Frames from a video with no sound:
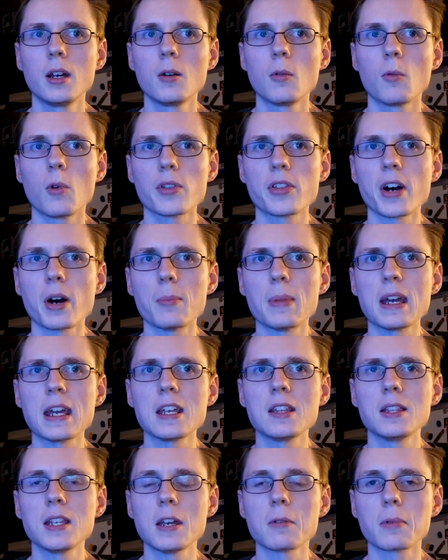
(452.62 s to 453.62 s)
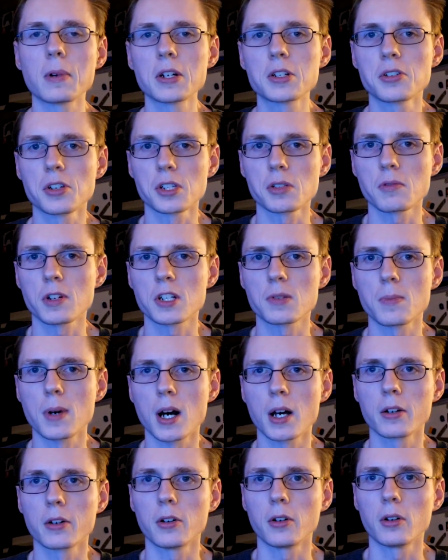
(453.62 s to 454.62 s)
without making the original Switch
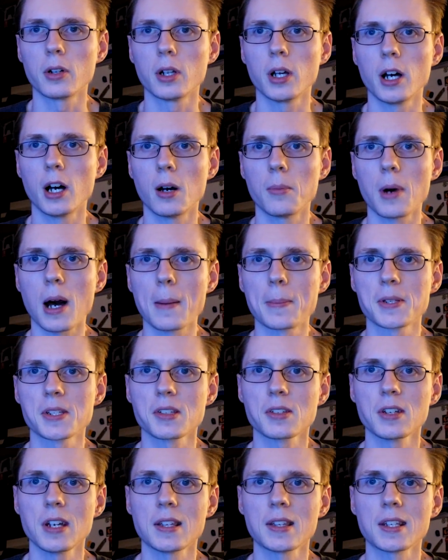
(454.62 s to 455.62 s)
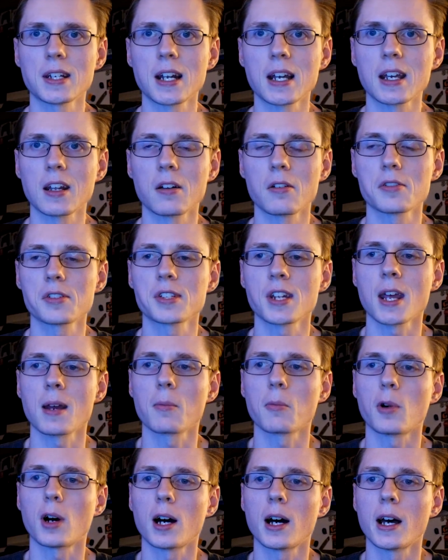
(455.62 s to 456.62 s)
model obsolete, then I can
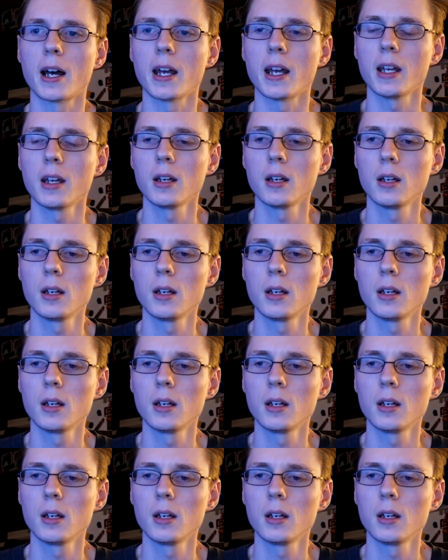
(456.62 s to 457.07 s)
understand why.